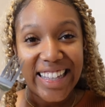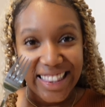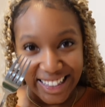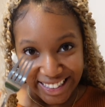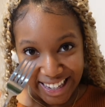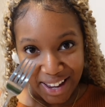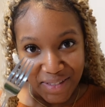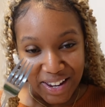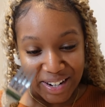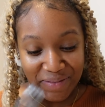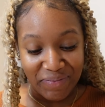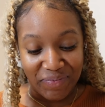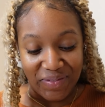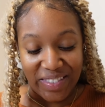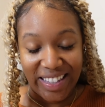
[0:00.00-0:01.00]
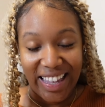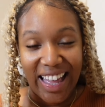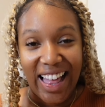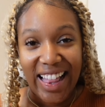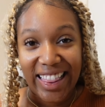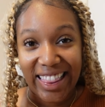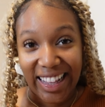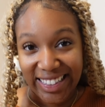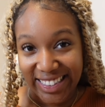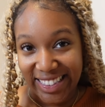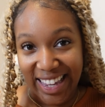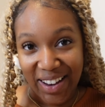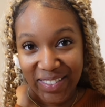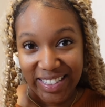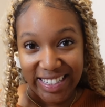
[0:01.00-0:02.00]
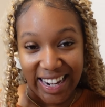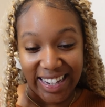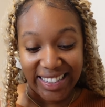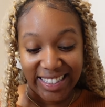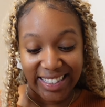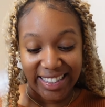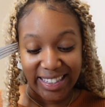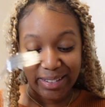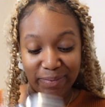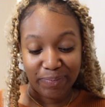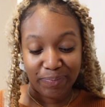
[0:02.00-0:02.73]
the salmon. Let's see how it tastes.